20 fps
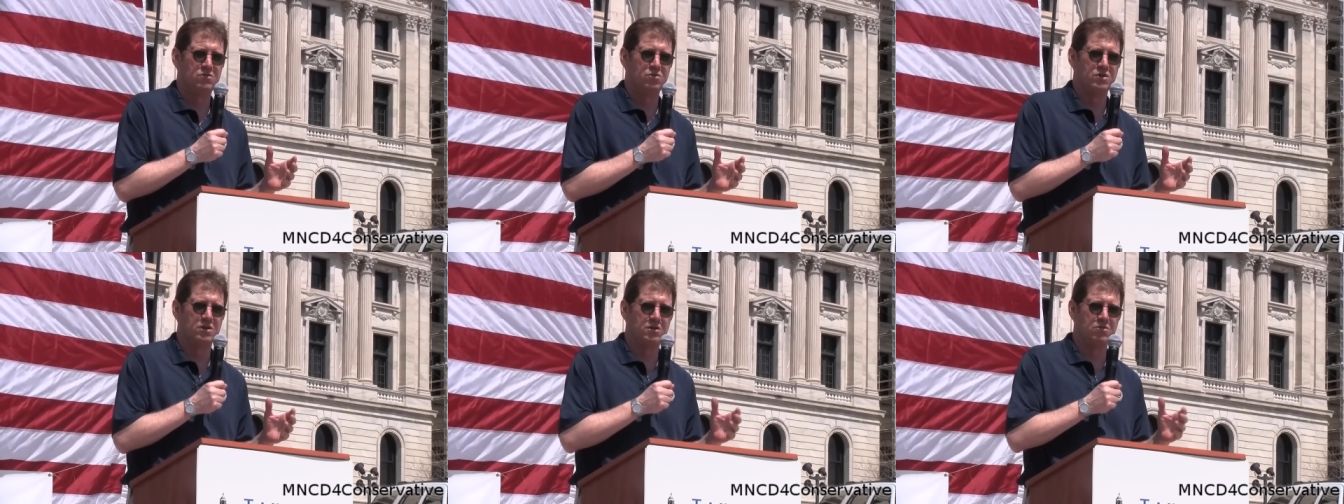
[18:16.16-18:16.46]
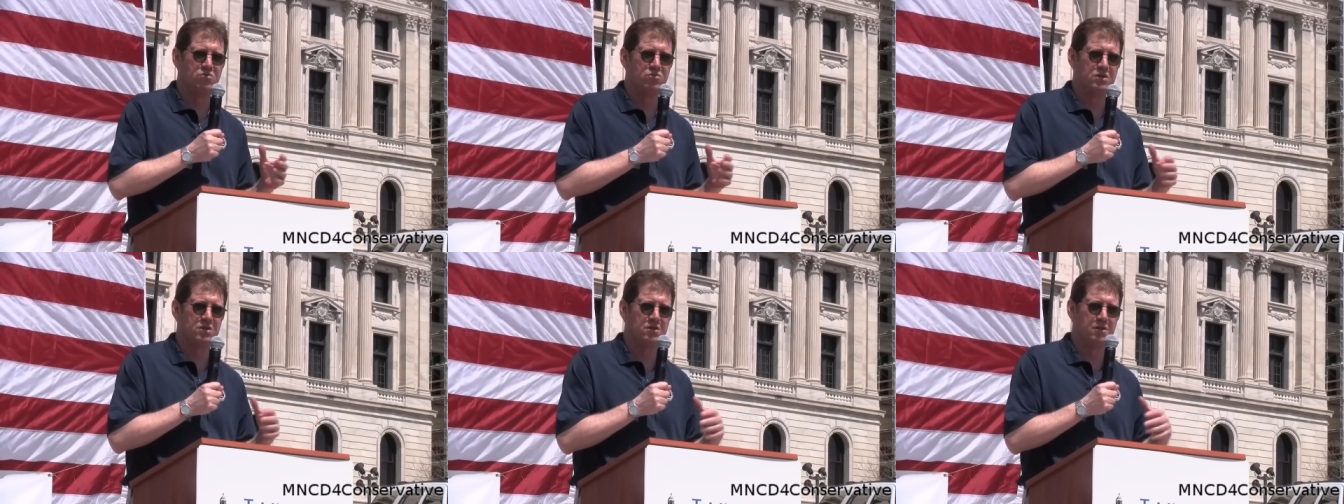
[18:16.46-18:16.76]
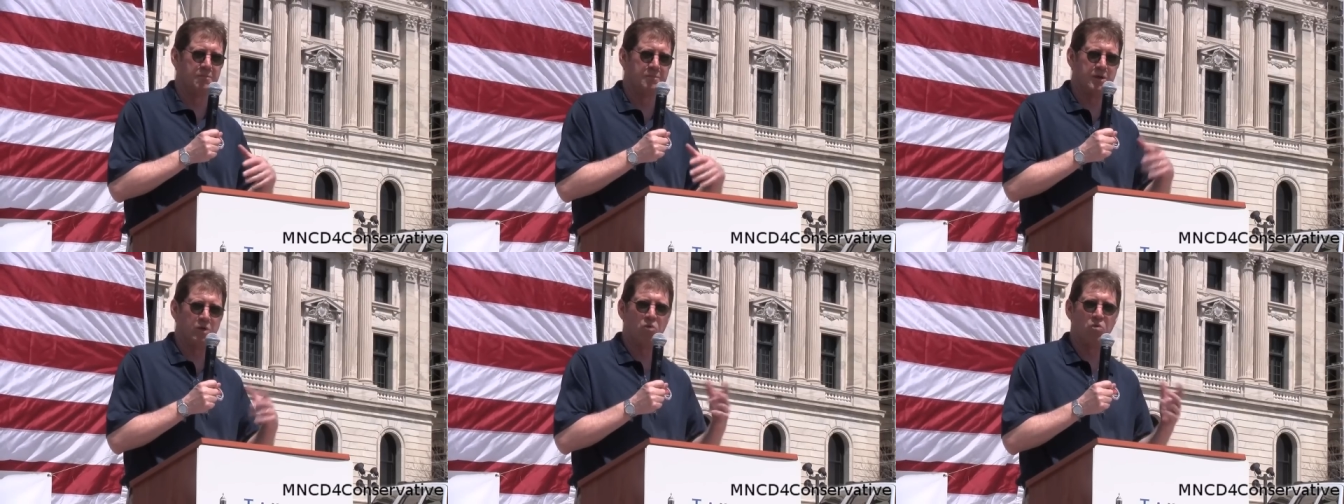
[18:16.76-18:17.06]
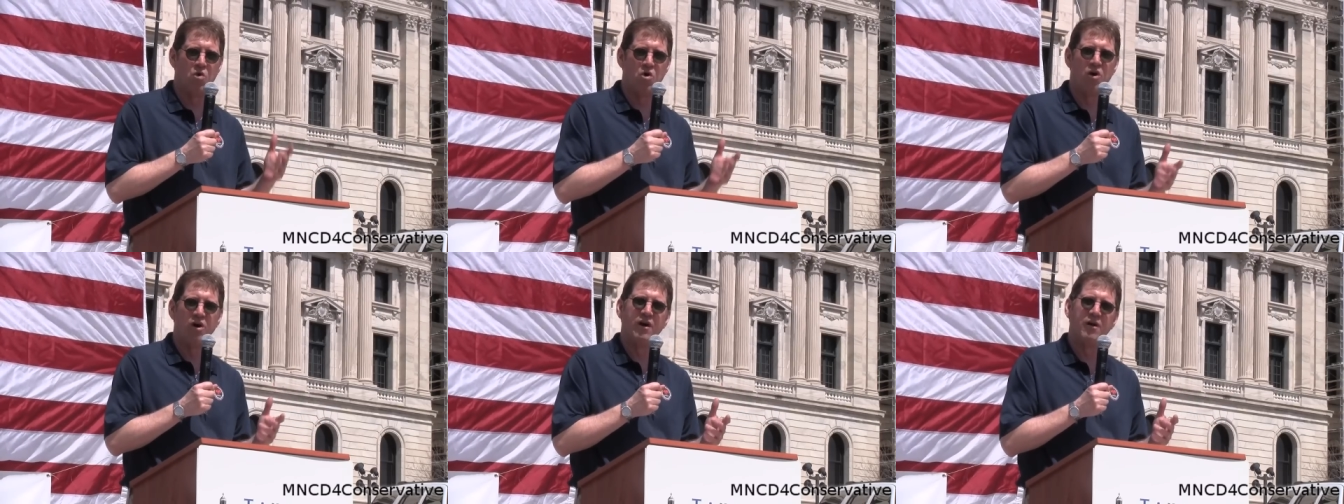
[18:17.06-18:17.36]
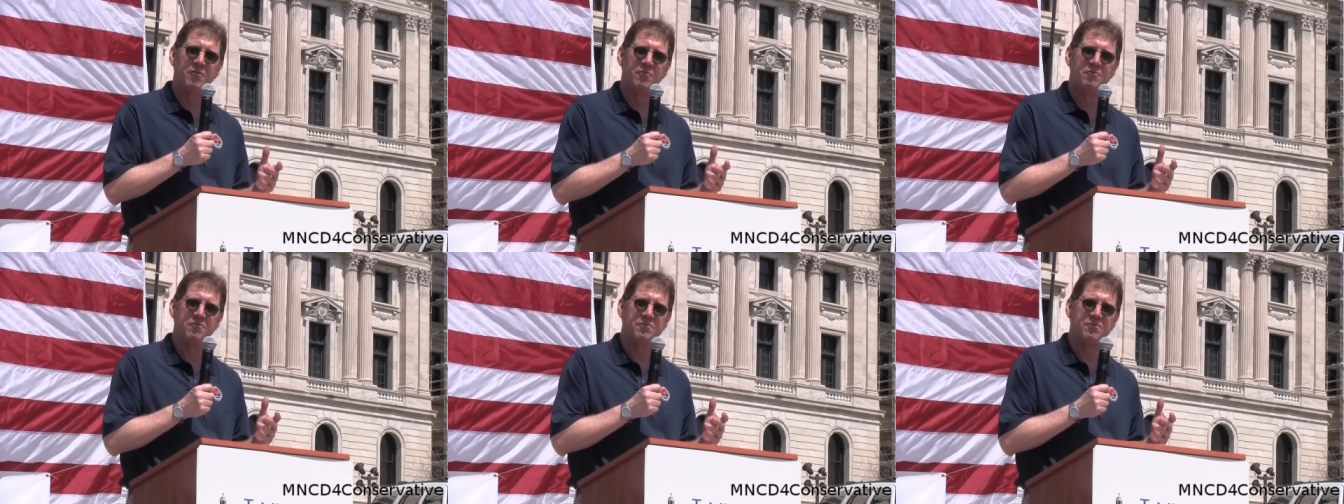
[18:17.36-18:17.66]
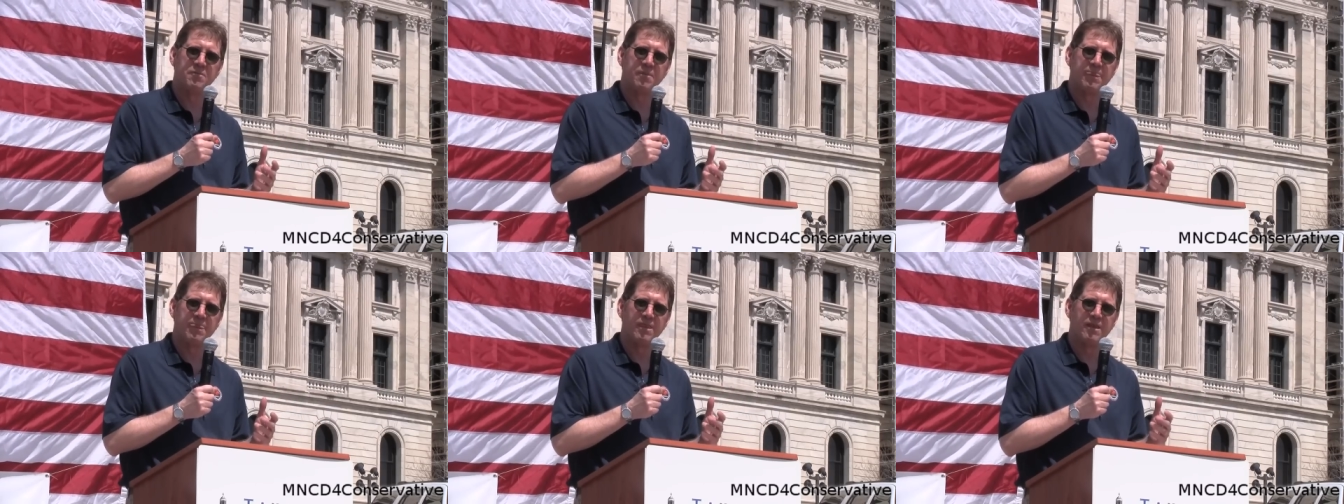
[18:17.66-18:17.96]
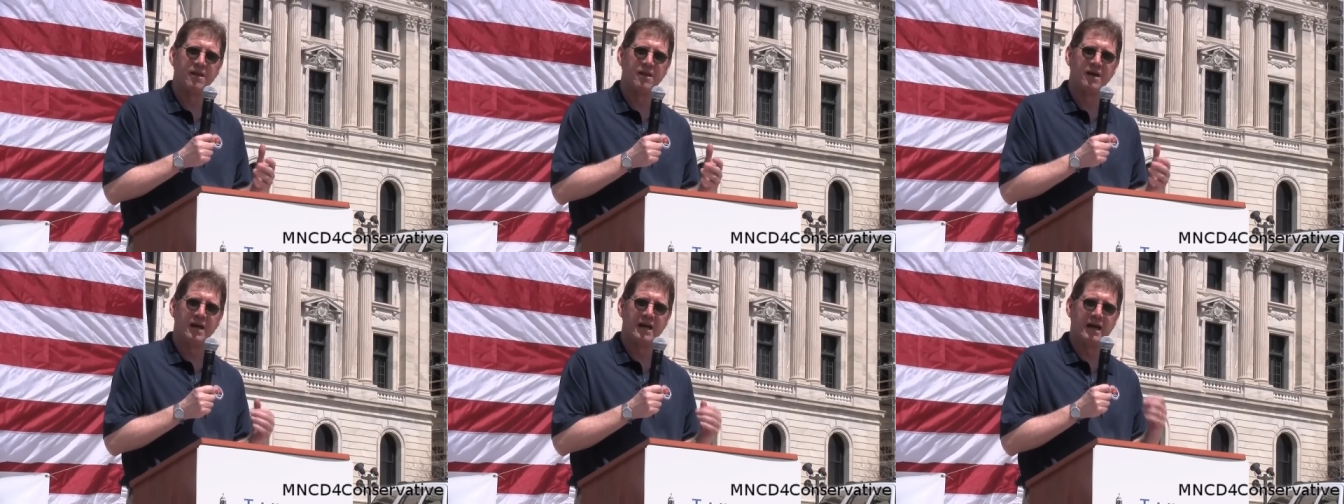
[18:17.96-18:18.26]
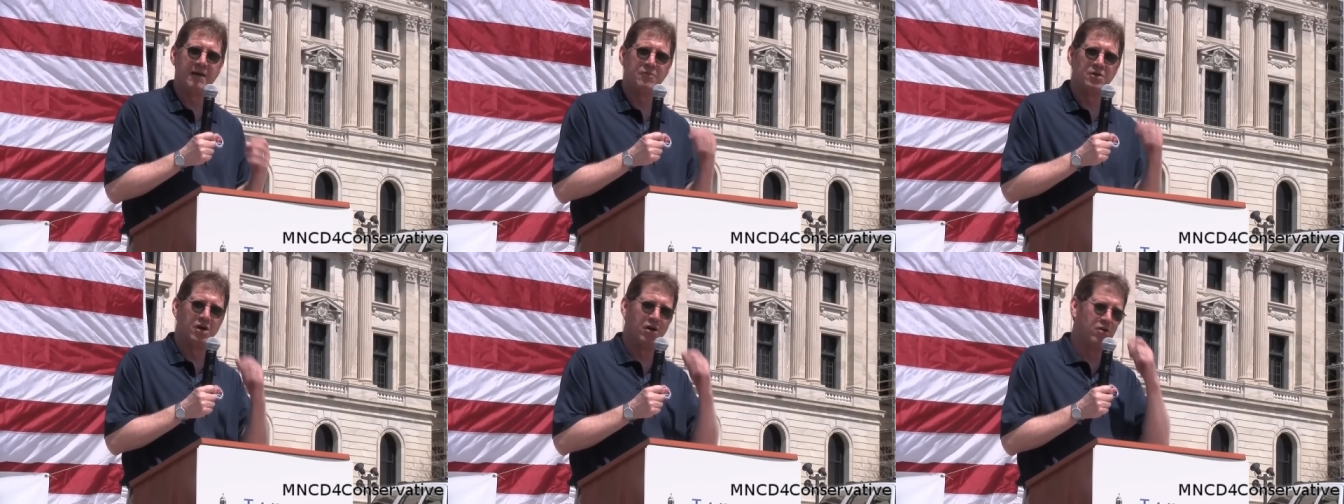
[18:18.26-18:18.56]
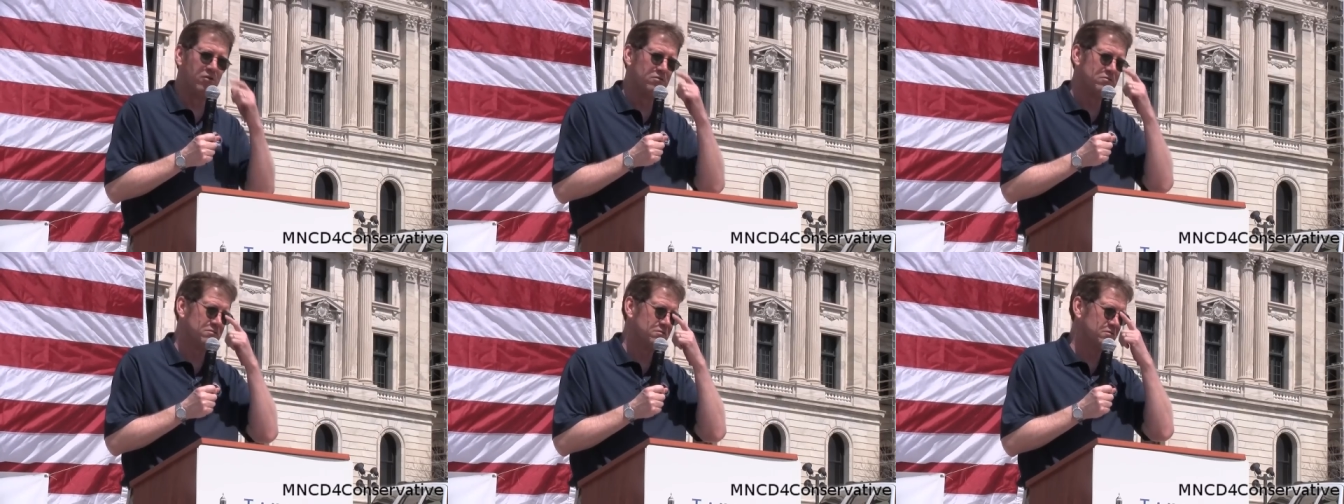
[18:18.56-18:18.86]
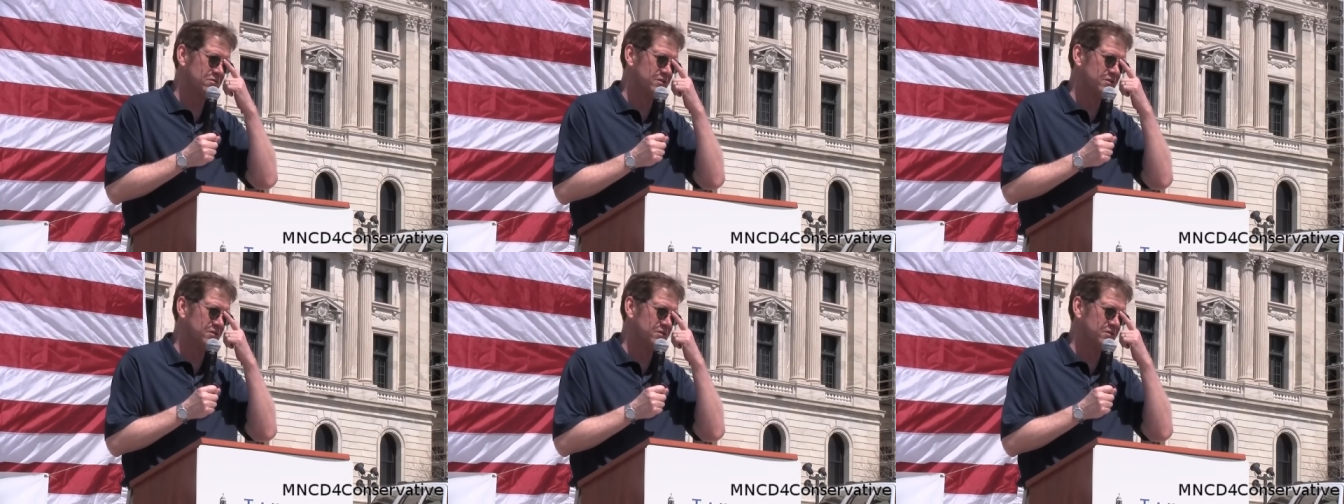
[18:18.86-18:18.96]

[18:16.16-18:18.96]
We're, we're a bit worn. And I'm no